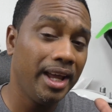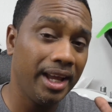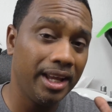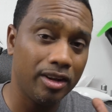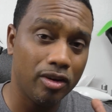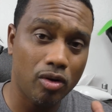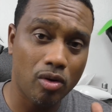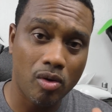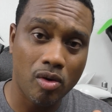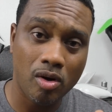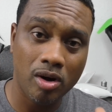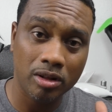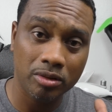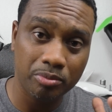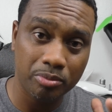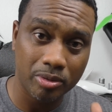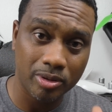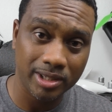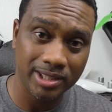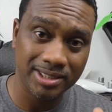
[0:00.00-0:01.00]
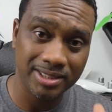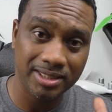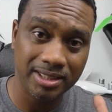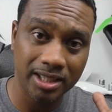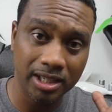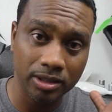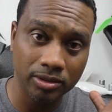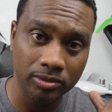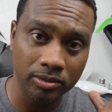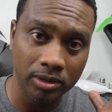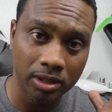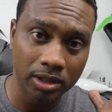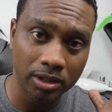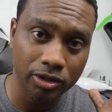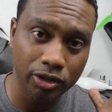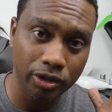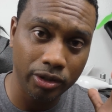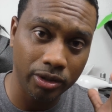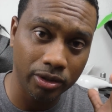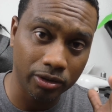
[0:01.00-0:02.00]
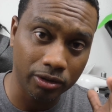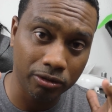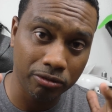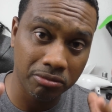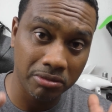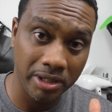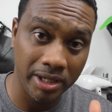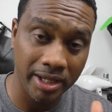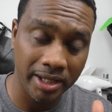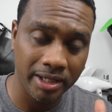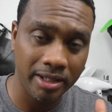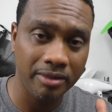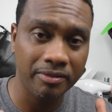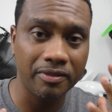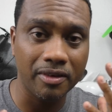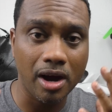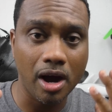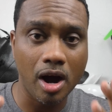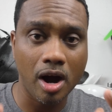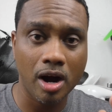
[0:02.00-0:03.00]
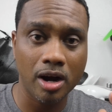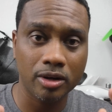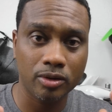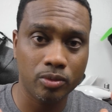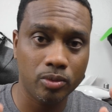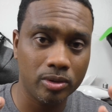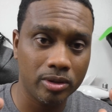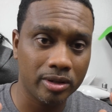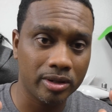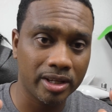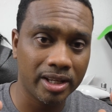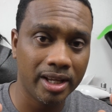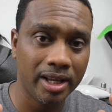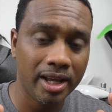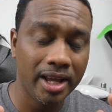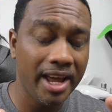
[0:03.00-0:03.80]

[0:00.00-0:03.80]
it all boils down to your creative artwork